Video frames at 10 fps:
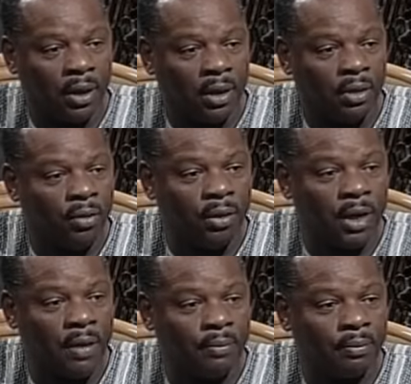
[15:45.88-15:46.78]
you
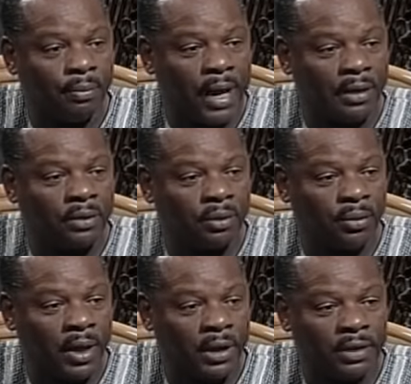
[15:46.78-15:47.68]
come back to the
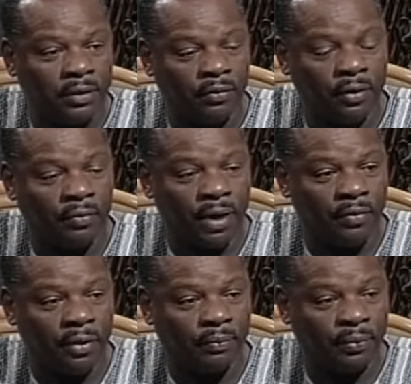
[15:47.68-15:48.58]
West if you have
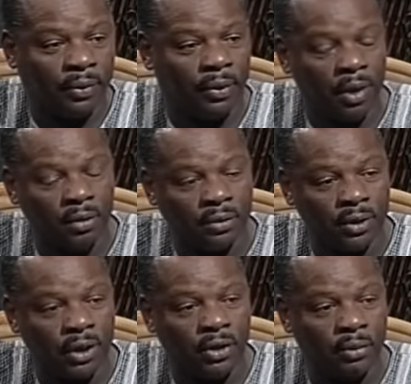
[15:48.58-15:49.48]
never gone
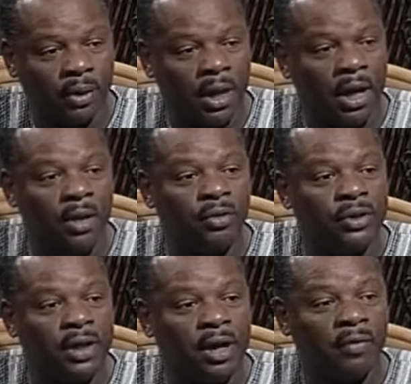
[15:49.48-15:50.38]
to Egypt, and you
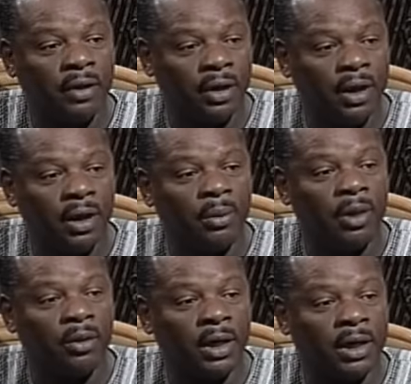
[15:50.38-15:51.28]
see everything. I mean,
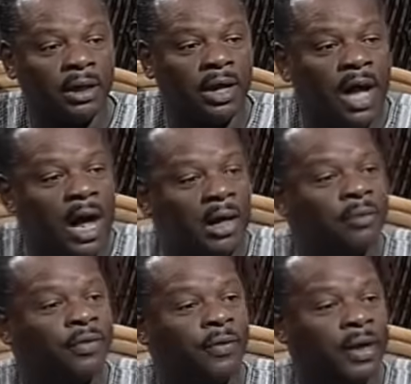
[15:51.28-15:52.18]
you look at the
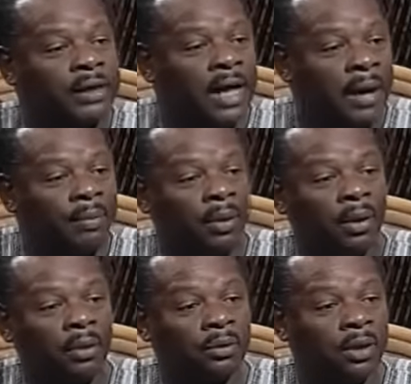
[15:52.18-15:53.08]
columns, for example,
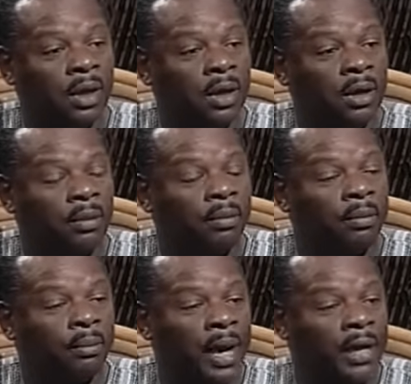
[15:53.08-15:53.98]
on
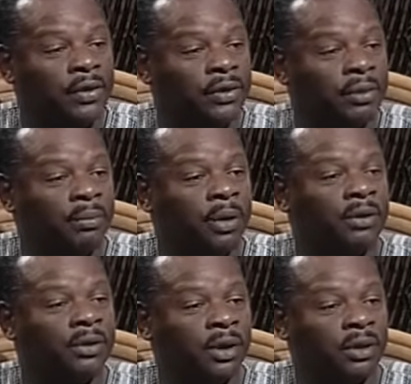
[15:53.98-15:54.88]
banks and
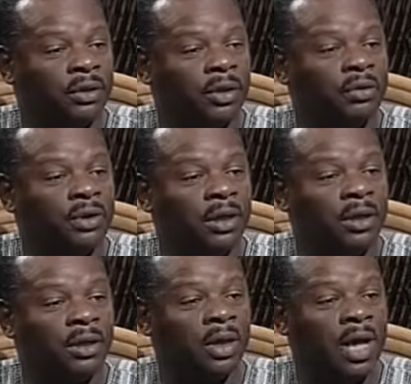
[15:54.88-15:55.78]
buildings, and you
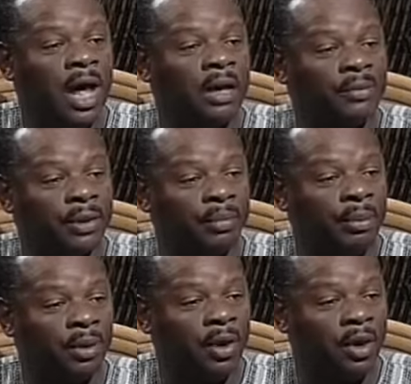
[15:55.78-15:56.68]
see the columns that
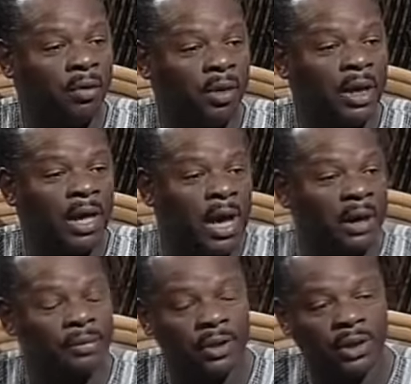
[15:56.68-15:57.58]
people call Greek
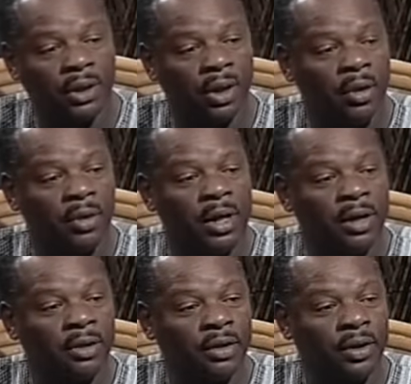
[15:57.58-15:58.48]
columns, and you know
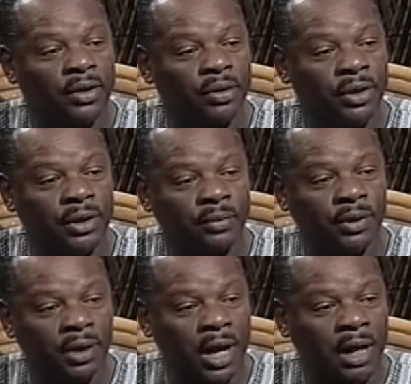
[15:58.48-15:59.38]
that these are
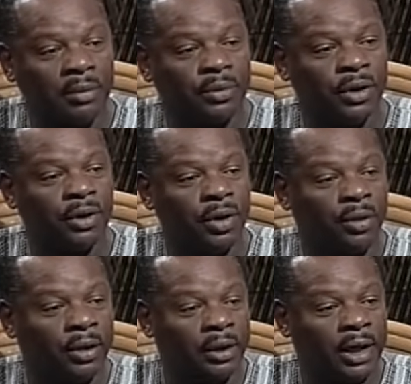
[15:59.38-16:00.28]
Egyptian columns, and you
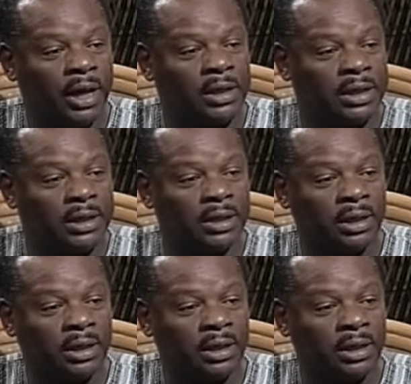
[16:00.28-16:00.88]
know that they existed